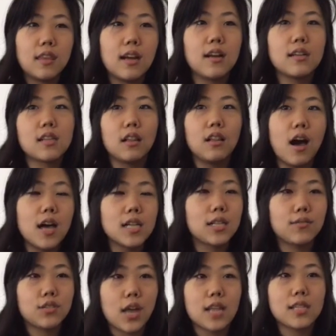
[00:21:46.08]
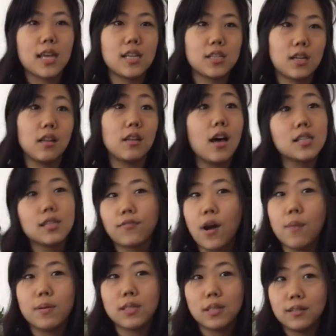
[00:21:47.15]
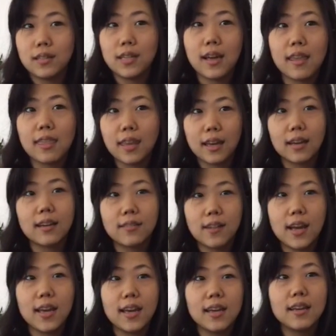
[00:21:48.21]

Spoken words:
there's a loss of translation, a loss of opportunity, I think, right?